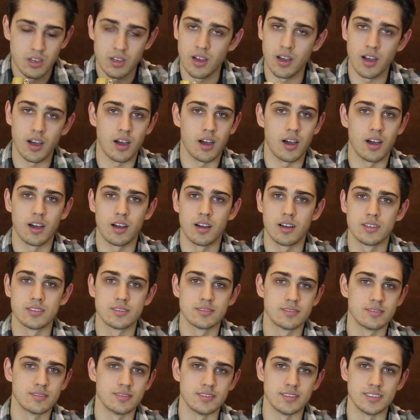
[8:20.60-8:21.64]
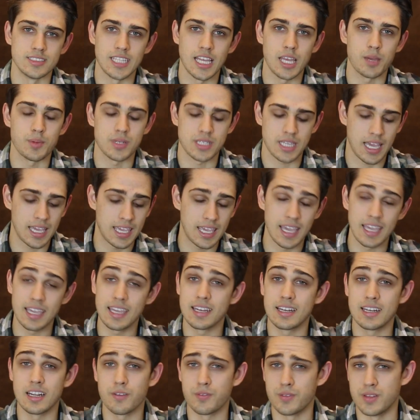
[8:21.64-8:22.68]
Damn it, I can't
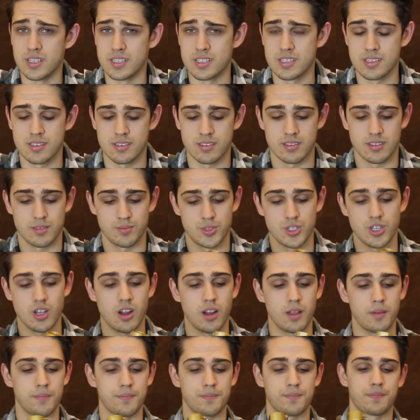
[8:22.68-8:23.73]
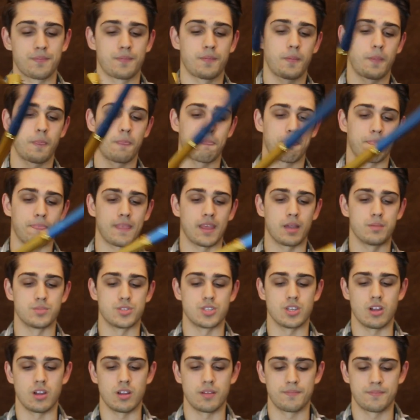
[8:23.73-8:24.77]
get enough of this. Sorry. I'm
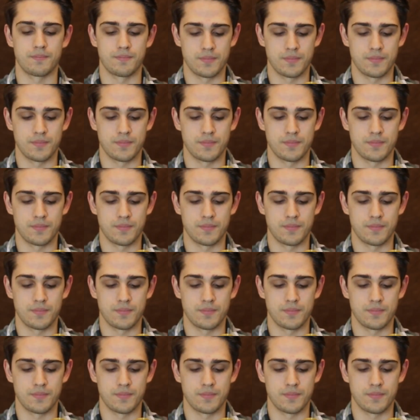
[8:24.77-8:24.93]
sorry.